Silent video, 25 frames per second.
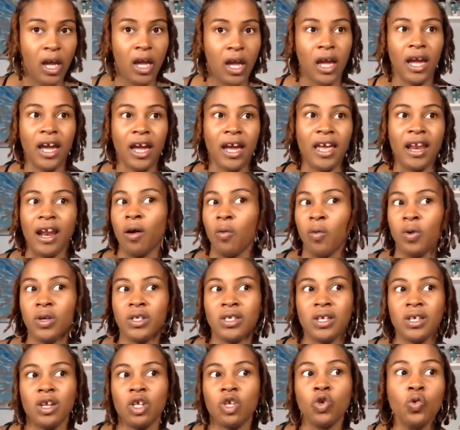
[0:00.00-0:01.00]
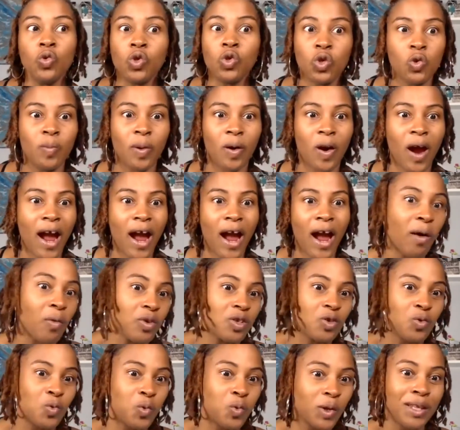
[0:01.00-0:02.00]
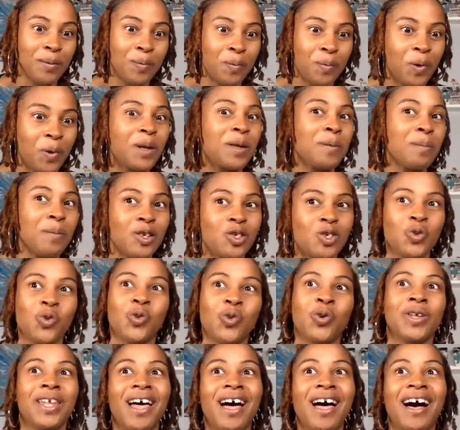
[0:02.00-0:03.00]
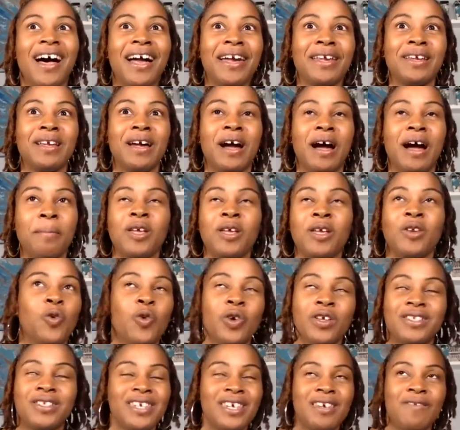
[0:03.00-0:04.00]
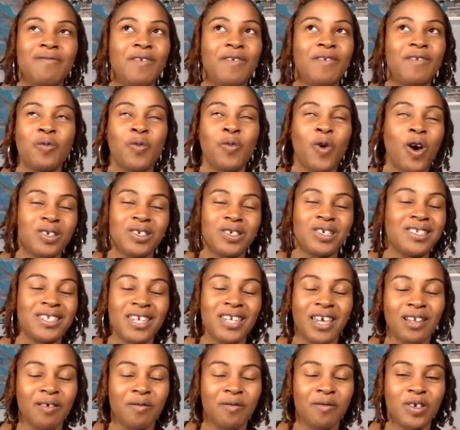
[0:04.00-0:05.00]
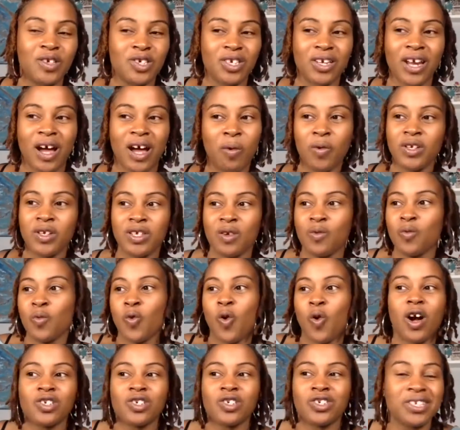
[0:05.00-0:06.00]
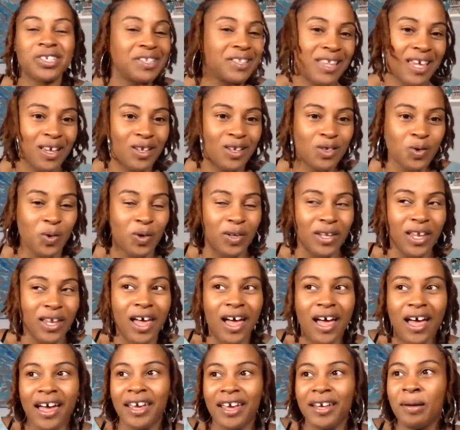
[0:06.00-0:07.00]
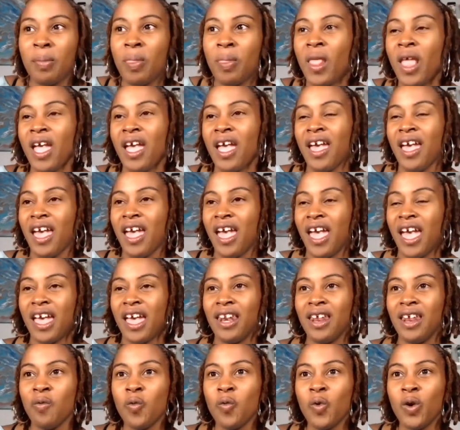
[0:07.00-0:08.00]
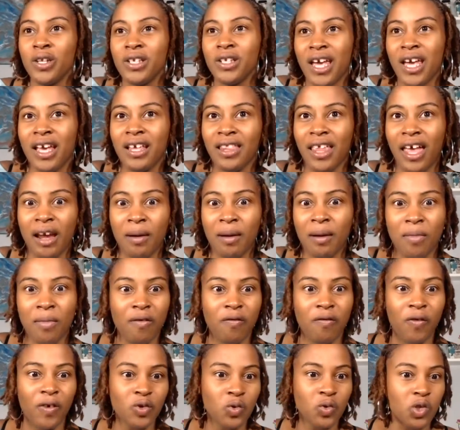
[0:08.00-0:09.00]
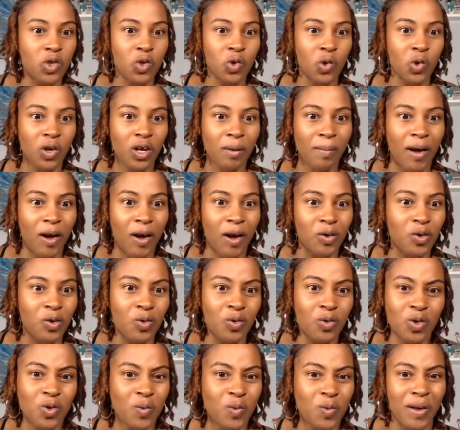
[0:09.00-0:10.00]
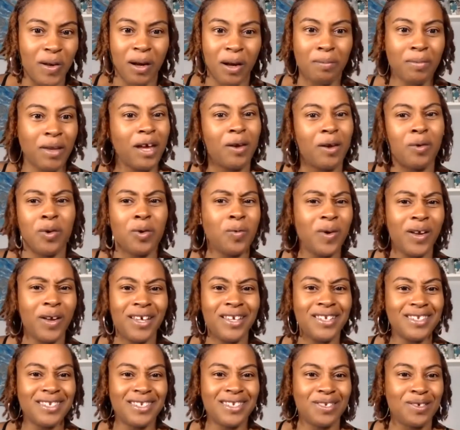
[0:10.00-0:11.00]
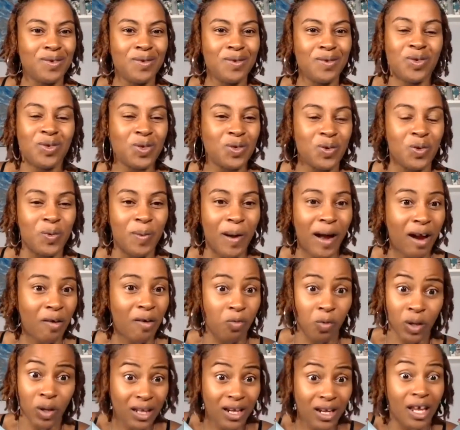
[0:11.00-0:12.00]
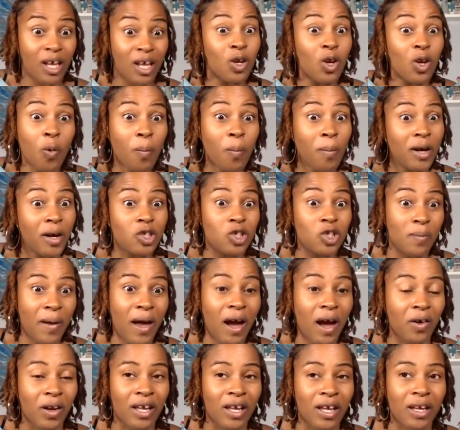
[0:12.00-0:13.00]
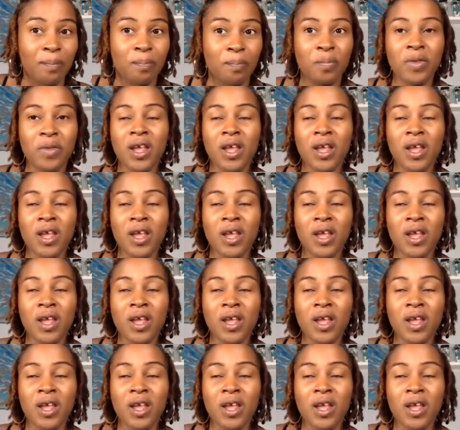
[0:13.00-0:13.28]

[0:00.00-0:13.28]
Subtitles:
And I wasn't a YouTuber. I was really pretty much online. I mean, on TV, watching television. I wasn't watching things online. And then one day, like my friends was talking about YouTube, and I'm like, well, what is YouTube? I really didn't know much about it.